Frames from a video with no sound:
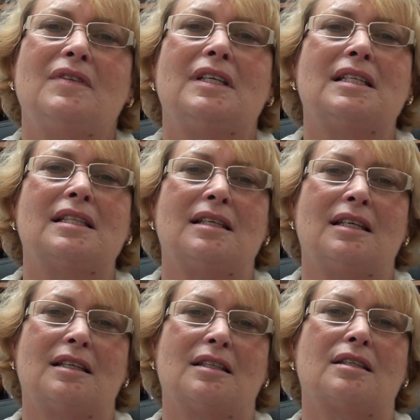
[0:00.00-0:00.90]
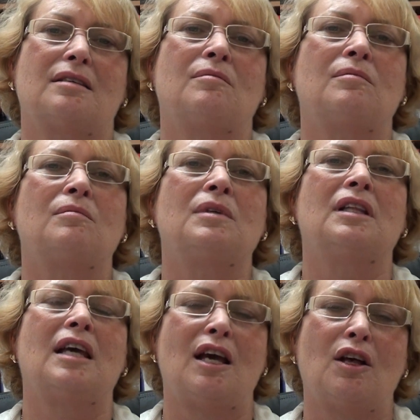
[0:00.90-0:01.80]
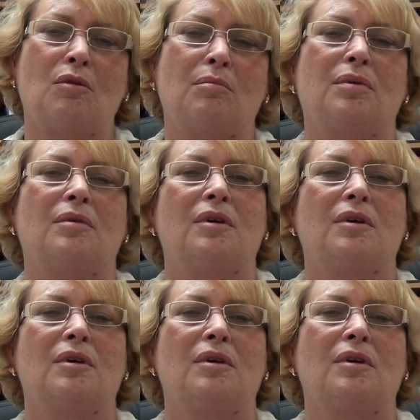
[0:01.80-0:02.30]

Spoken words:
these things will help